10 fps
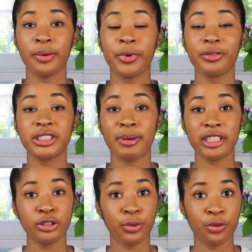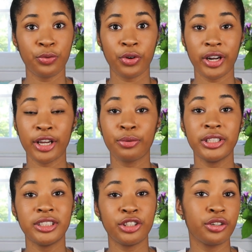We're responsible for
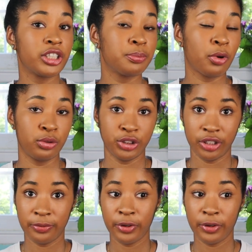increasing your exposure,